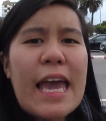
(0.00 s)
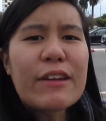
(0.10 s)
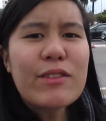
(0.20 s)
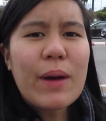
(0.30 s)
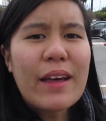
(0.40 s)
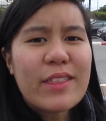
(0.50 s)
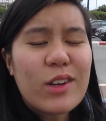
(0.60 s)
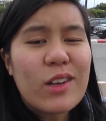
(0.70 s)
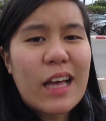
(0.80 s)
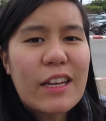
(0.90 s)
In Rabat,
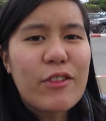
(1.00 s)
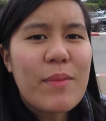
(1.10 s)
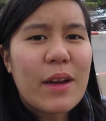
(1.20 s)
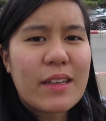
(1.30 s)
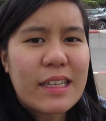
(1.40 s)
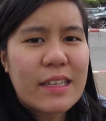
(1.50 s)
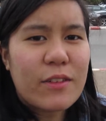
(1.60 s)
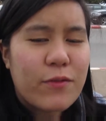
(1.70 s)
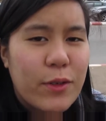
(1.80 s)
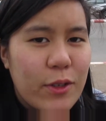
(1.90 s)
there are a lot of
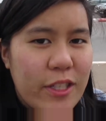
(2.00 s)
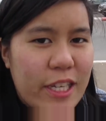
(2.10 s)
American food